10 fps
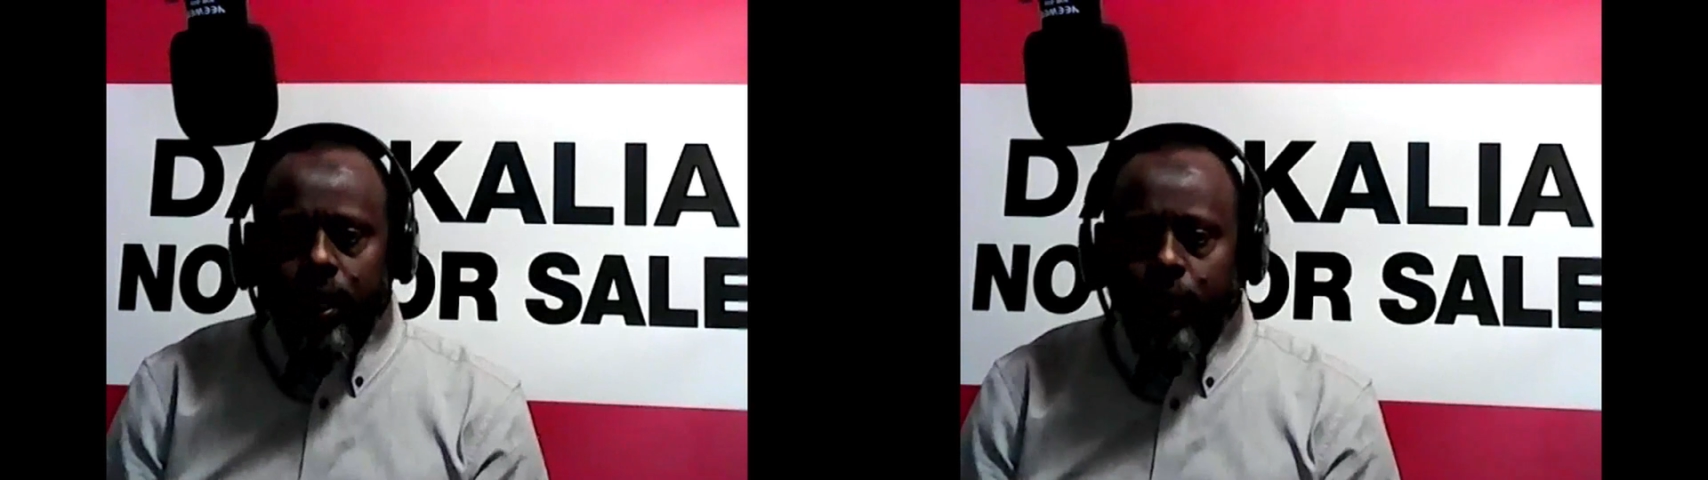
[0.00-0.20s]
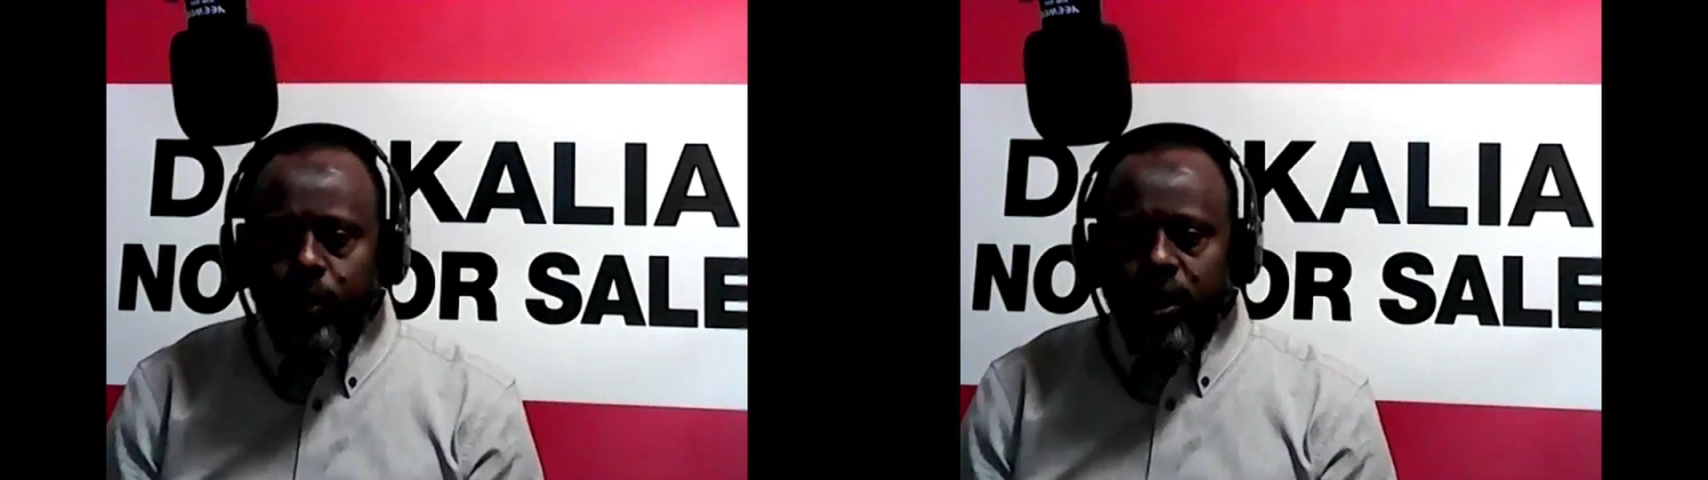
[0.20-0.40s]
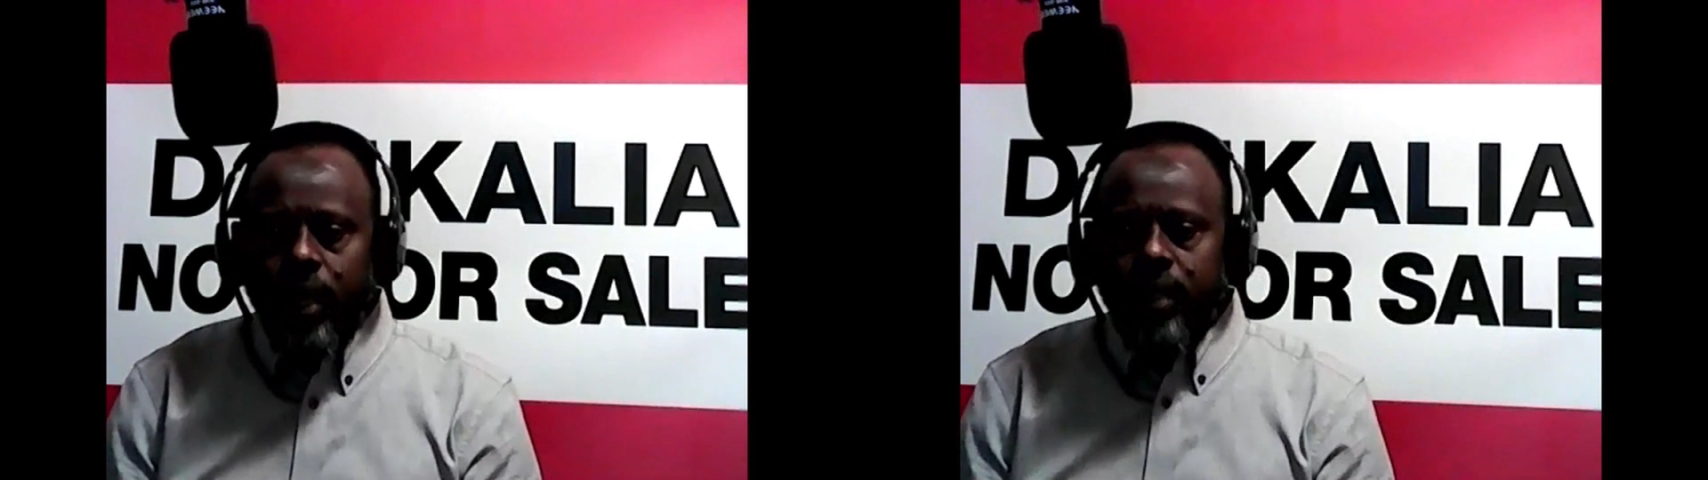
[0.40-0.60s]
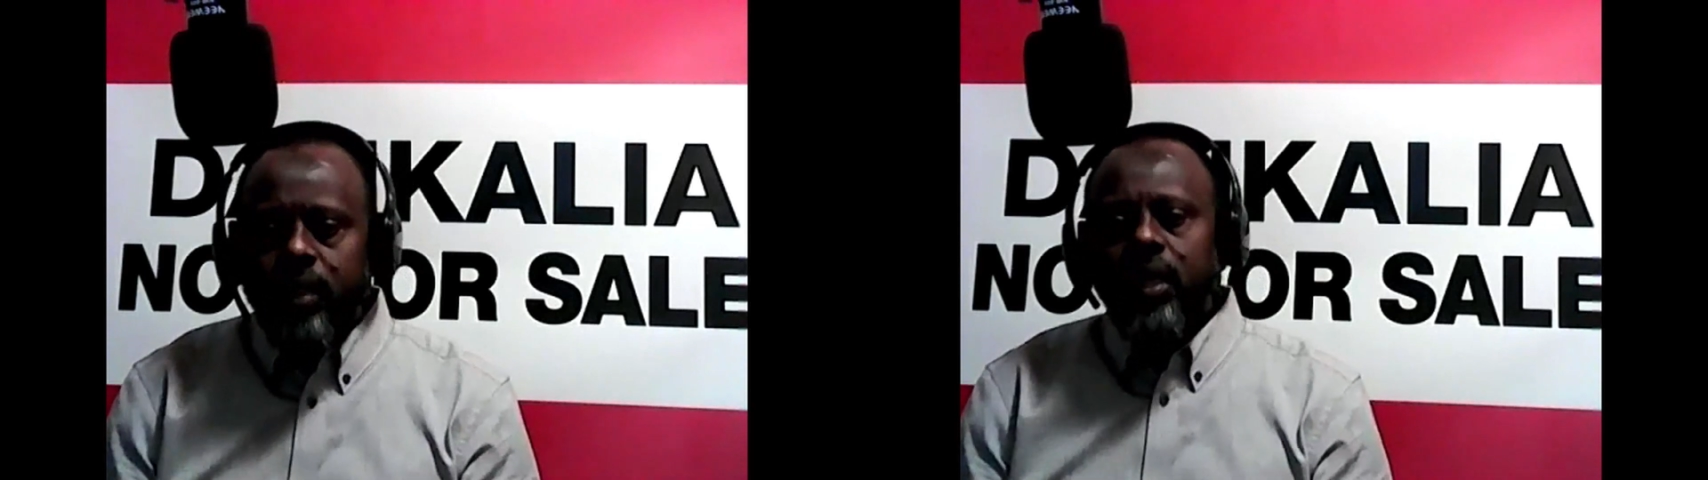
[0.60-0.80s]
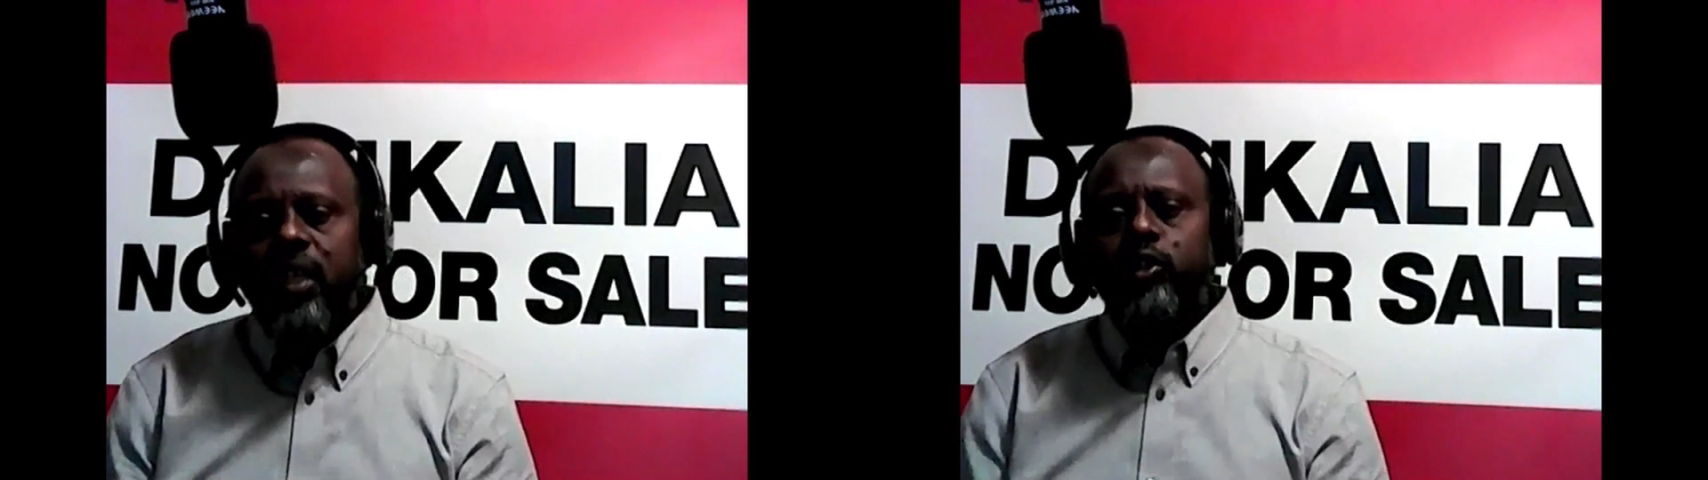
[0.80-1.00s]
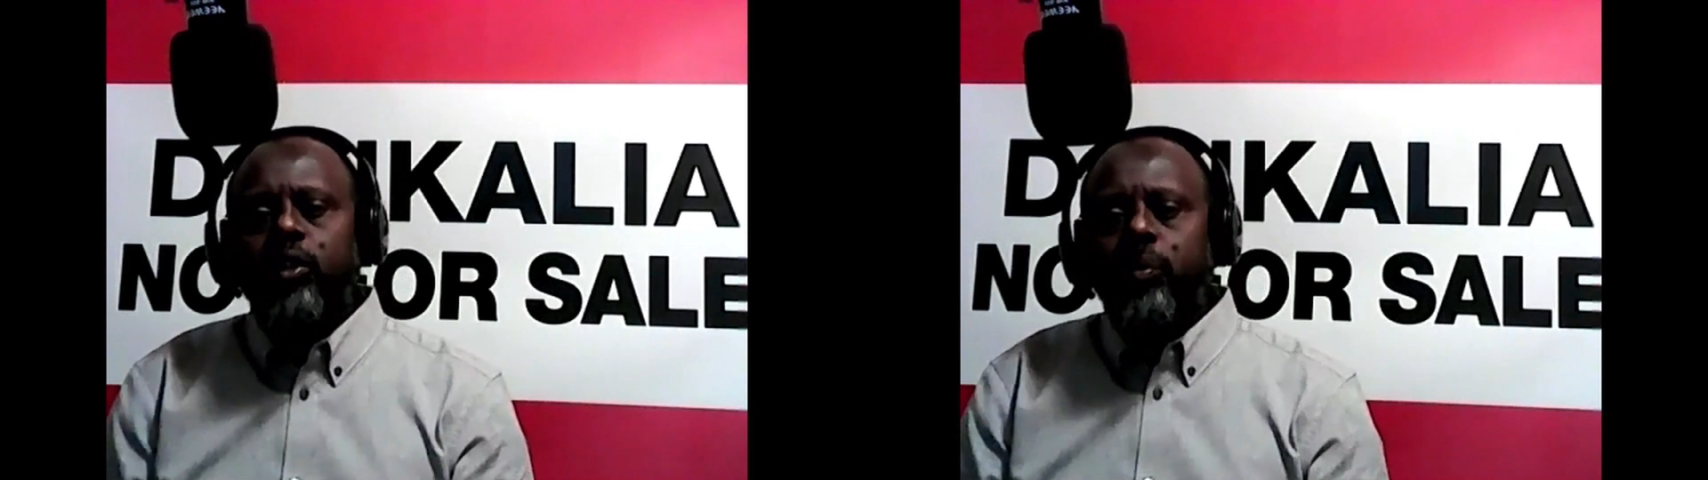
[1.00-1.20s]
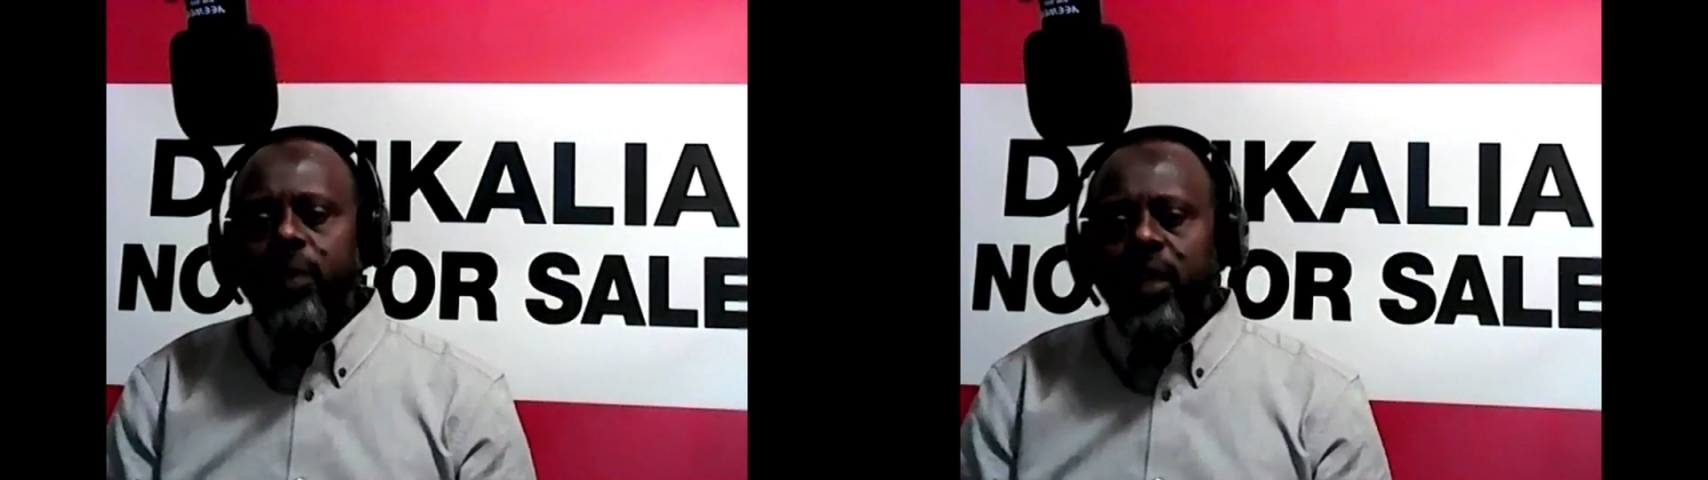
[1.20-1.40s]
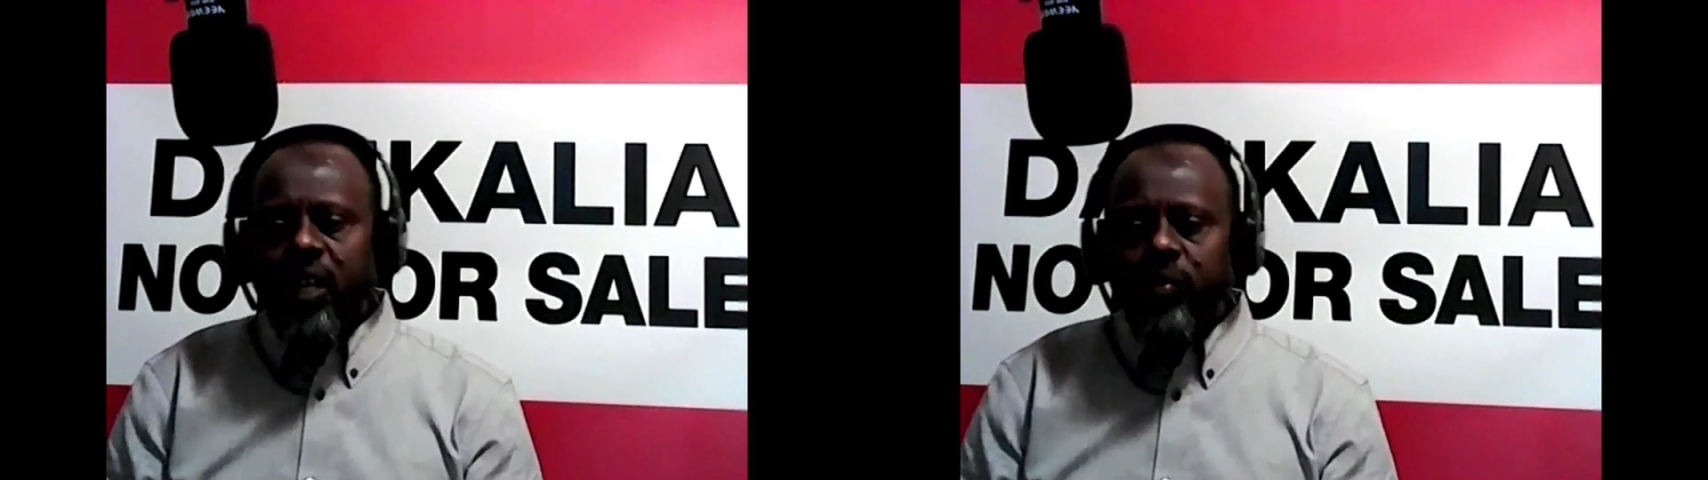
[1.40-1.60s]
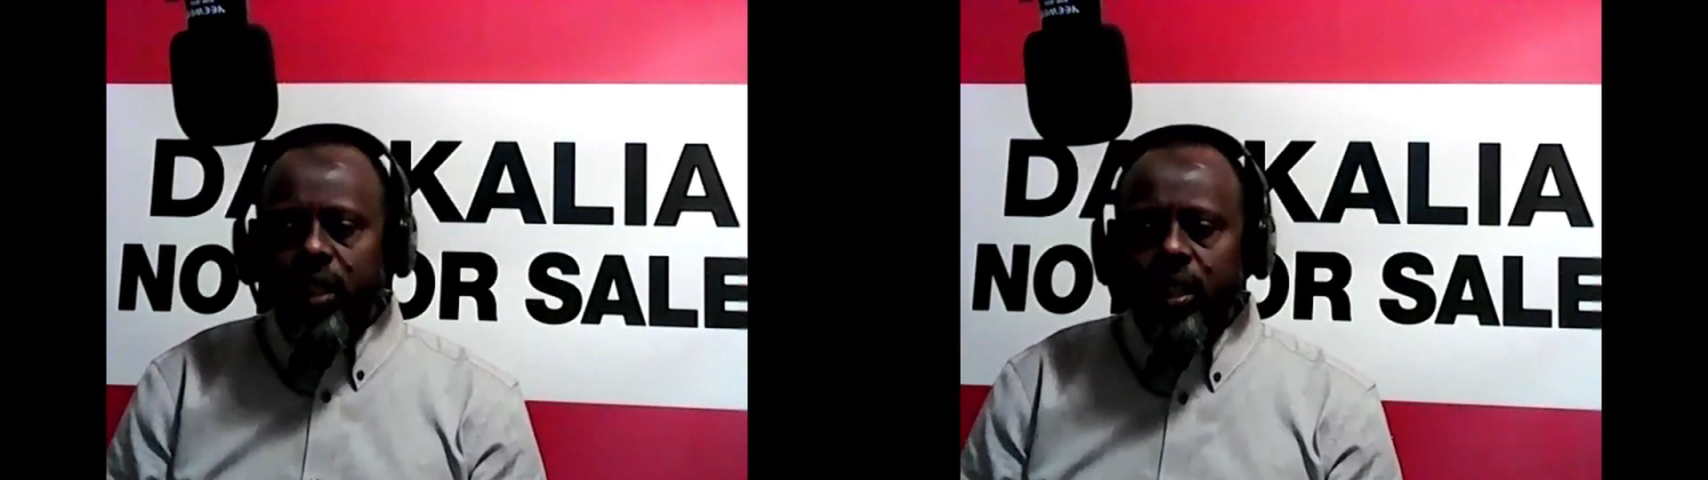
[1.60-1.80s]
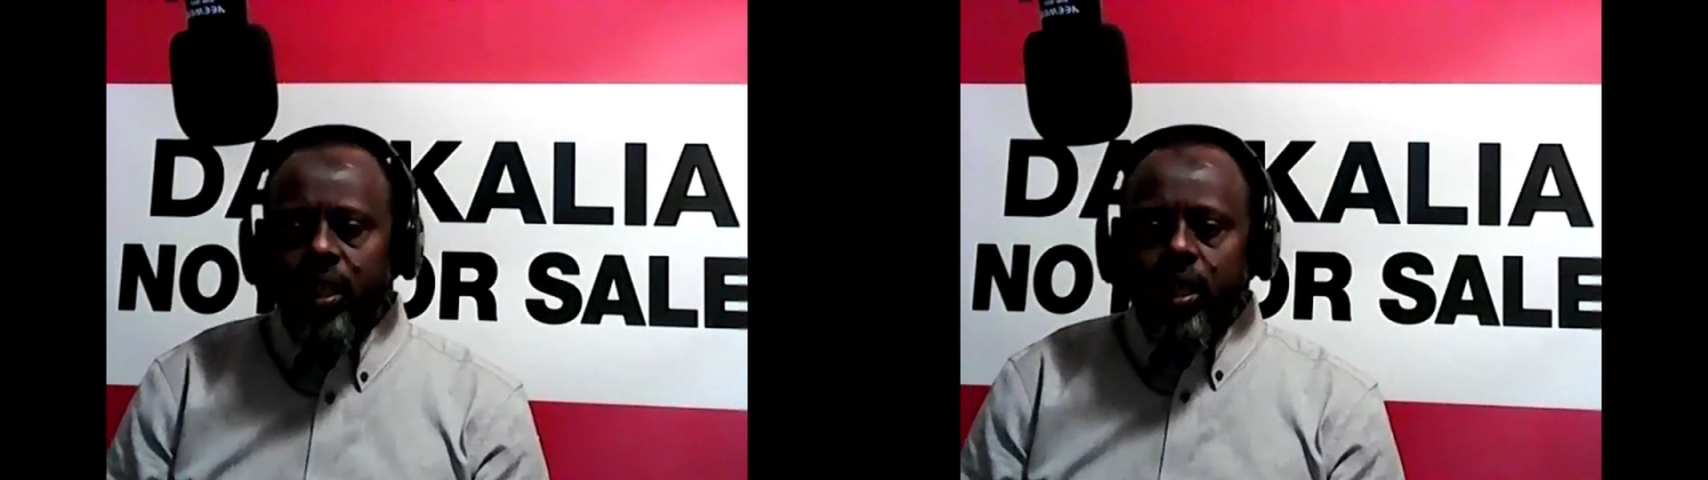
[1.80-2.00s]
around that Ethiopian
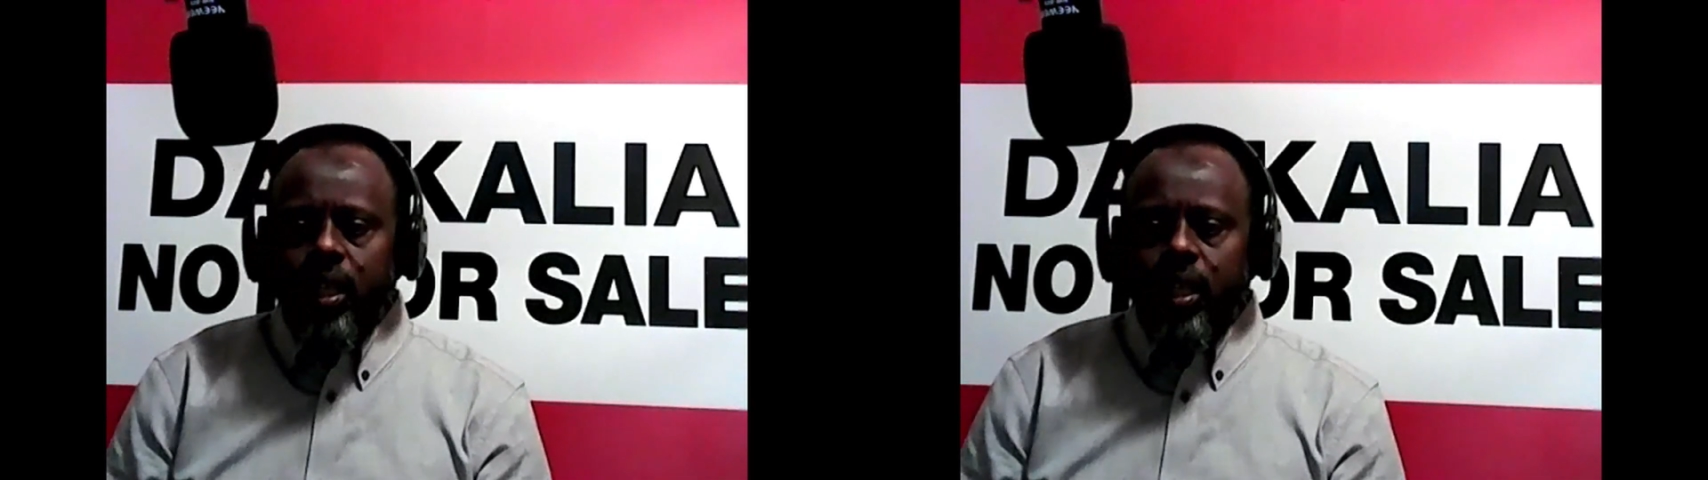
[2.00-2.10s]
Navy